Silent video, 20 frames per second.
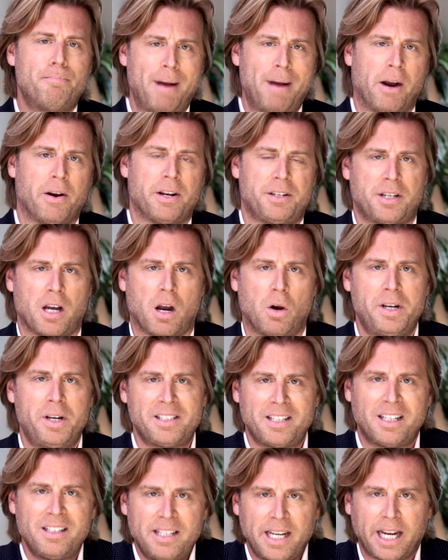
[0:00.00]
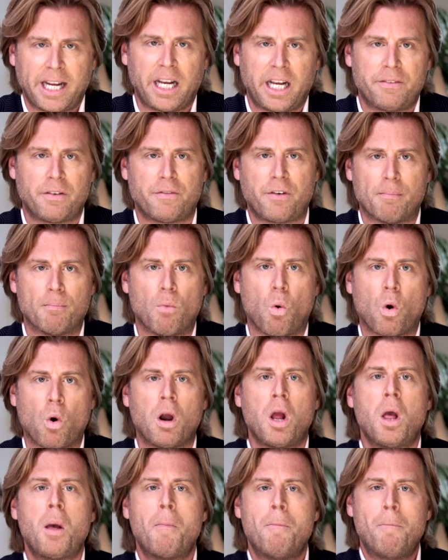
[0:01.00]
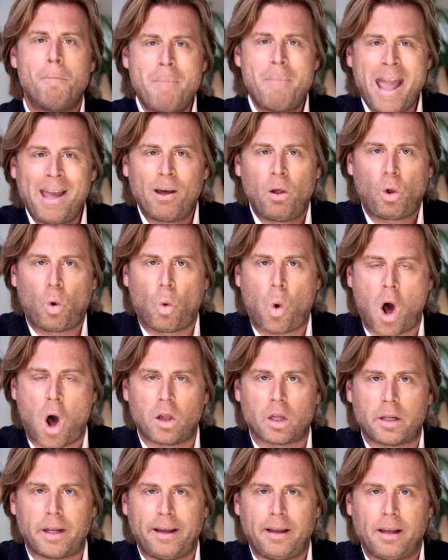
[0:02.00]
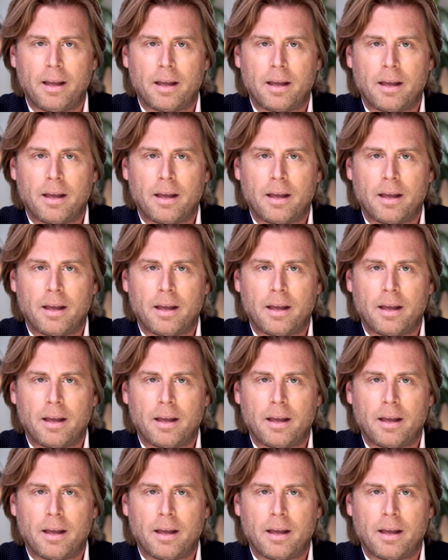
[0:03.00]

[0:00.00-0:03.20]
baritone is indicative of a more male quality.